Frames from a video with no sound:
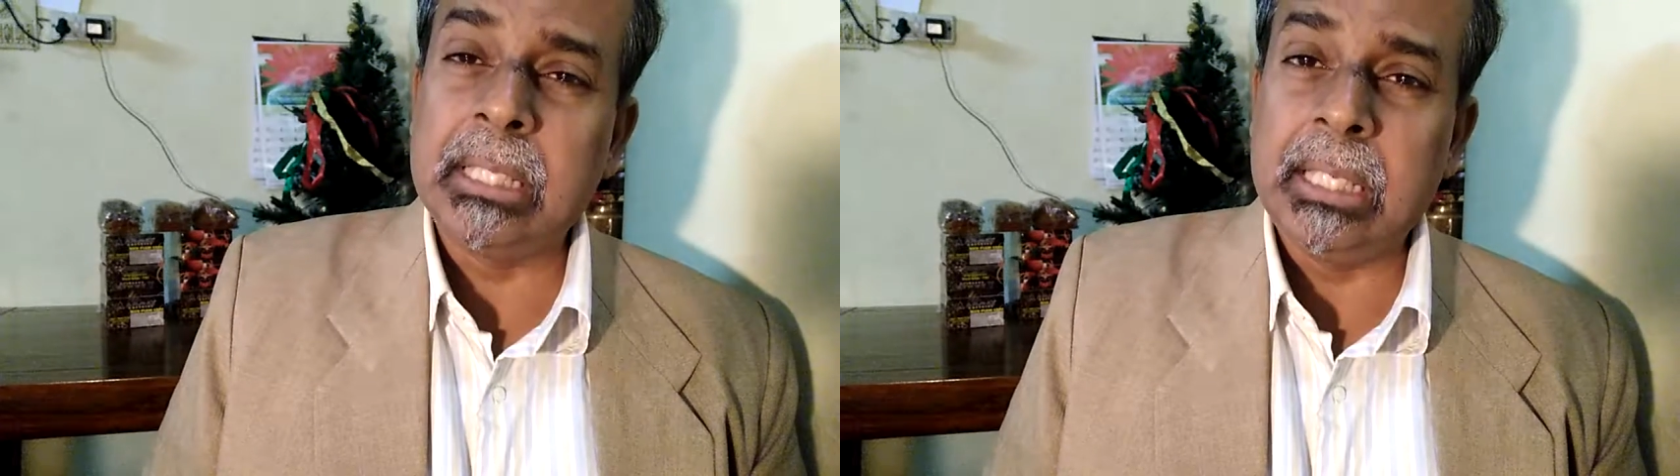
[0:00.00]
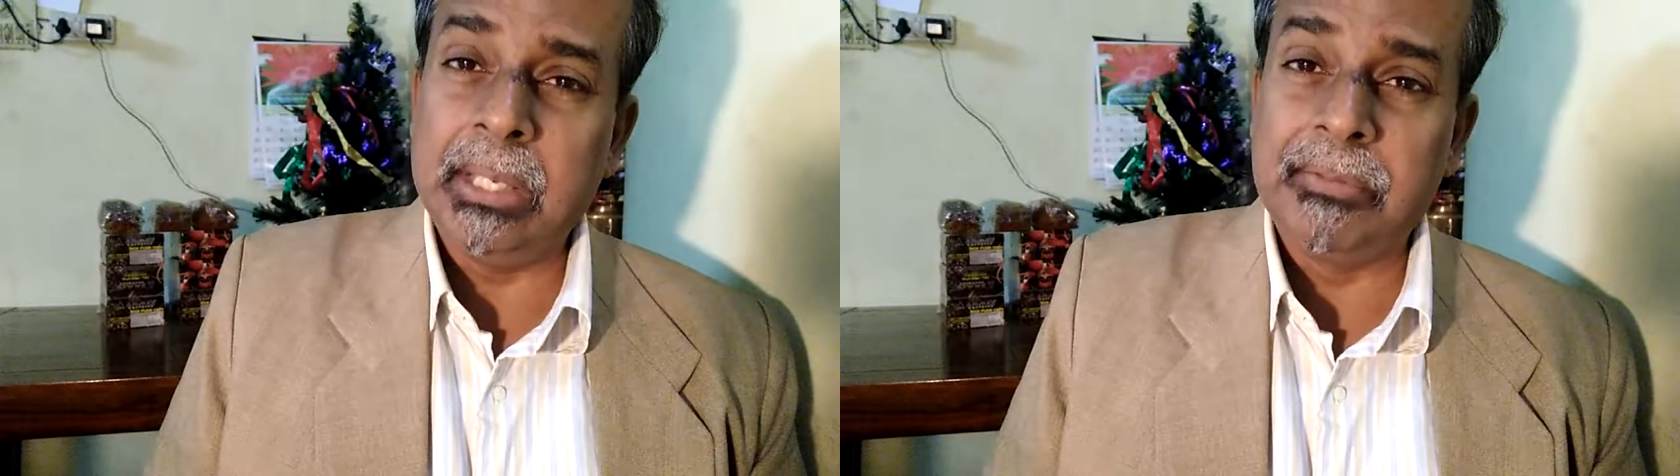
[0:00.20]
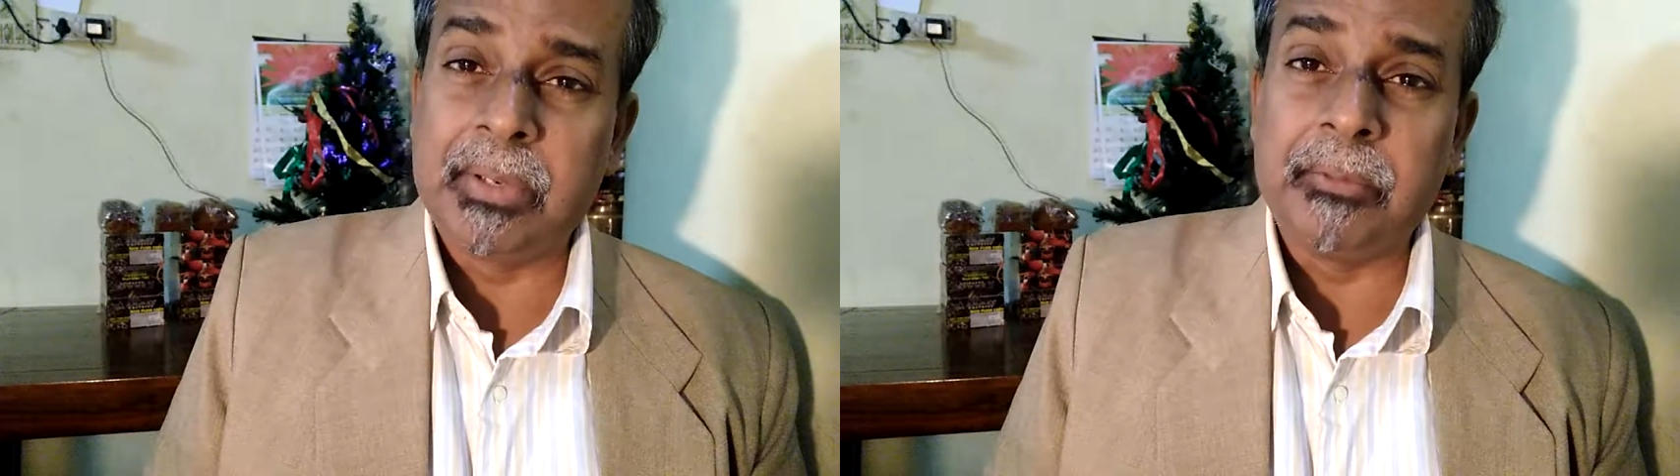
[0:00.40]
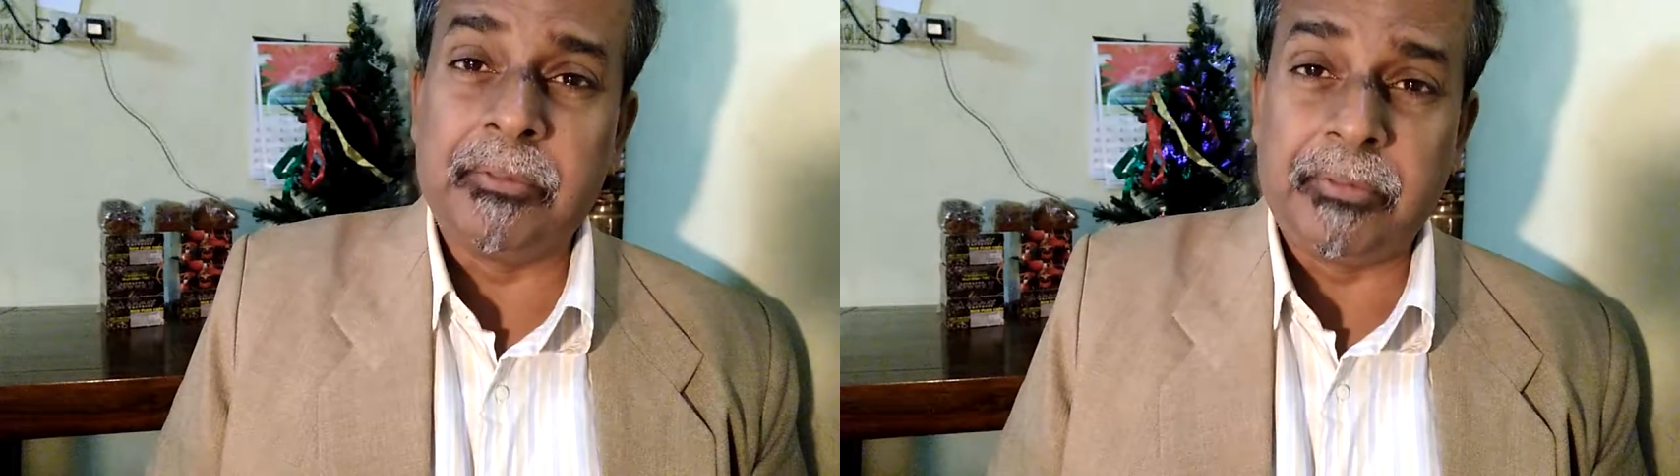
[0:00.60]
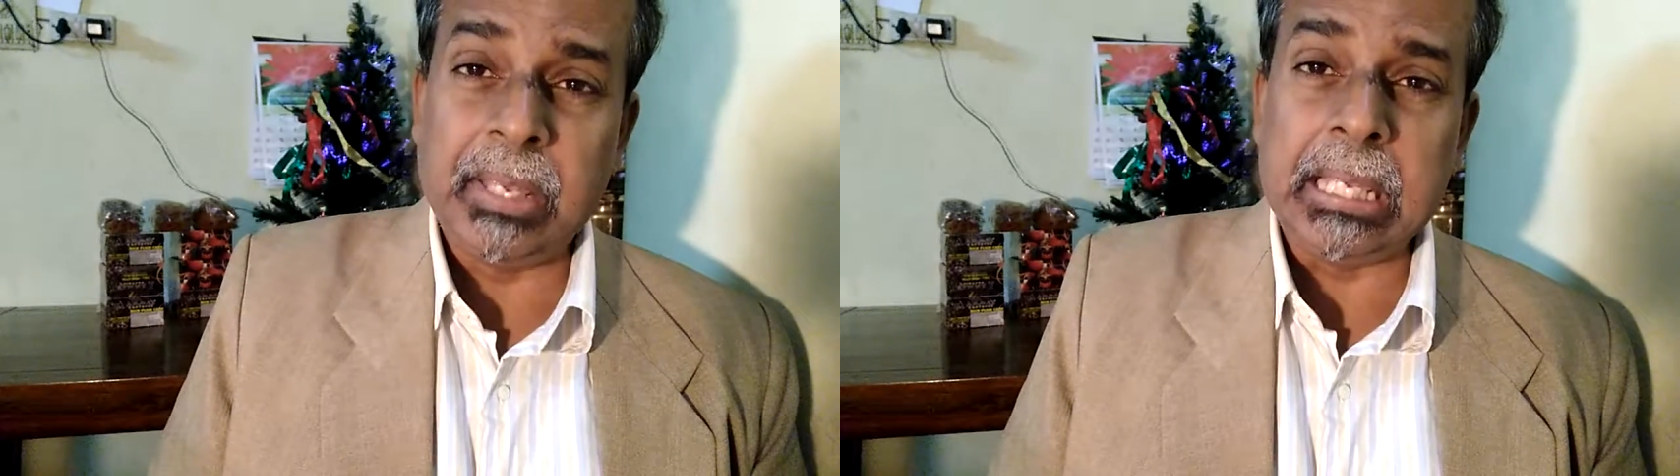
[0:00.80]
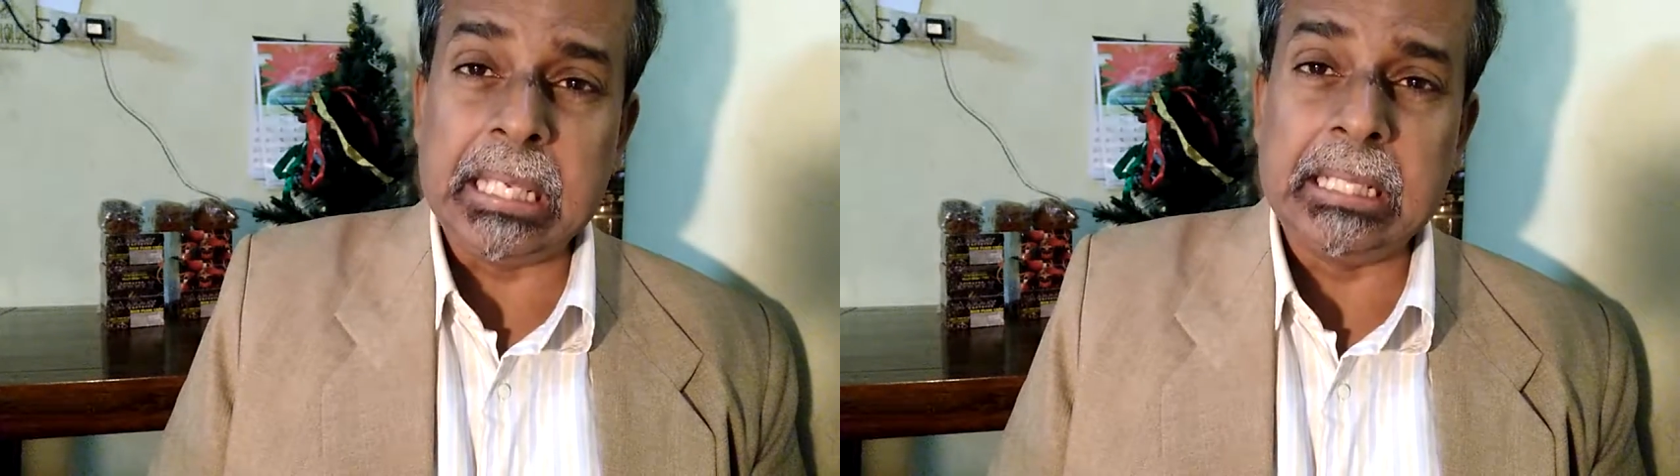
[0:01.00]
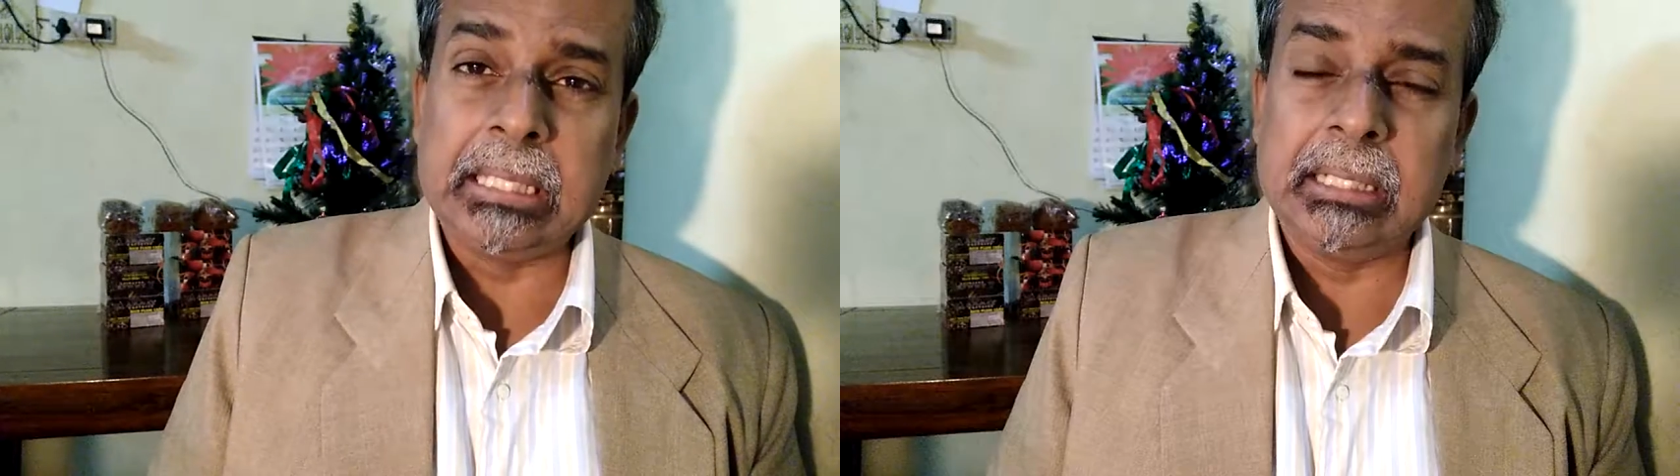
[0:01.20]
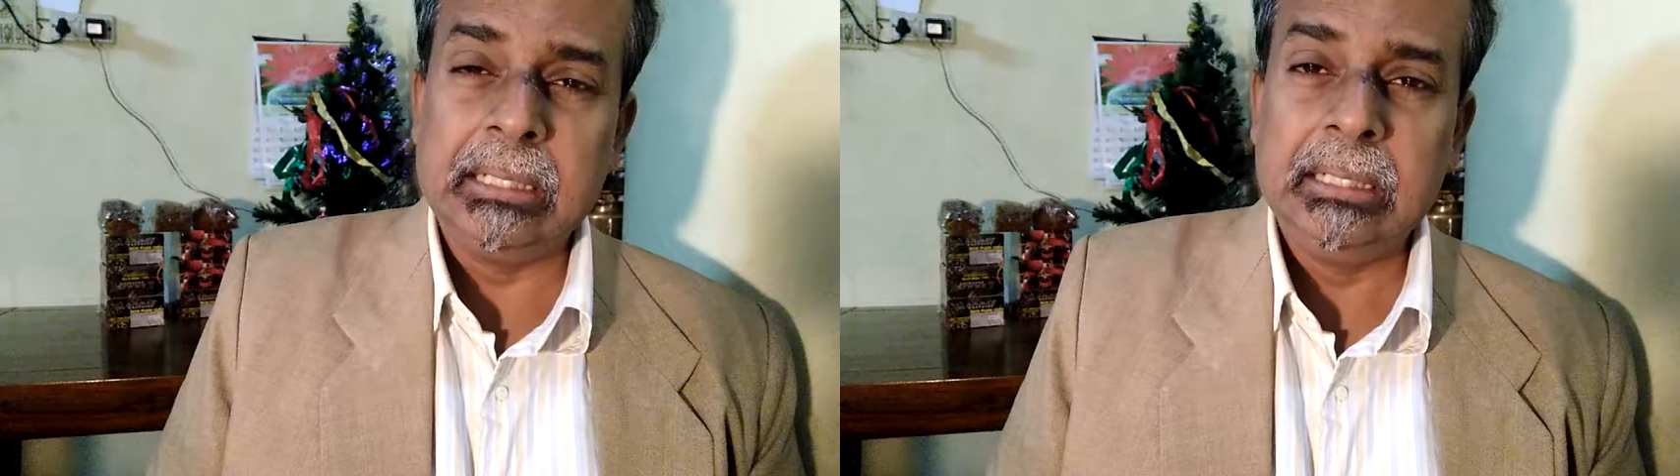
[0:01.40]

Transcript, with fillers: the gift of faith